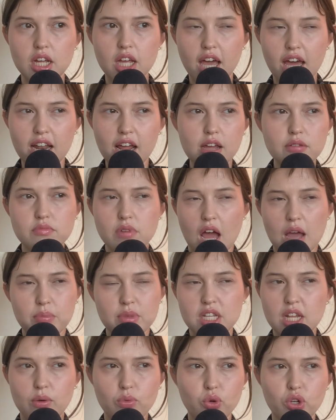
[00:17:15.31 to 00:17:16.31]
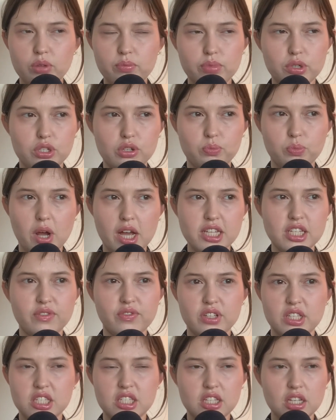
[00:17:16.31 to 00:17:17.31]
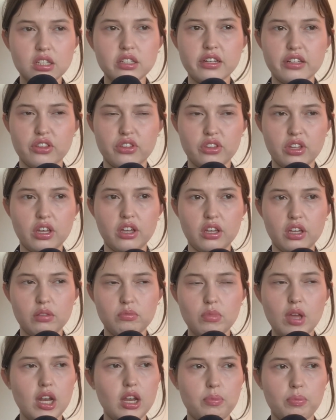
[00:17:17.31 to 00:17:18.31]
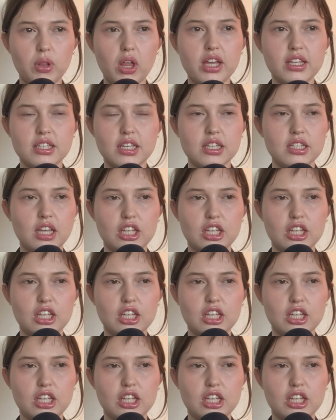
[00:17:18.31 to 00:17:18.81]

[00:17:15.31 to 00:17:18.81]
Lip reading: And I mean, I wouldn't be surprised if it's still a thing in many places.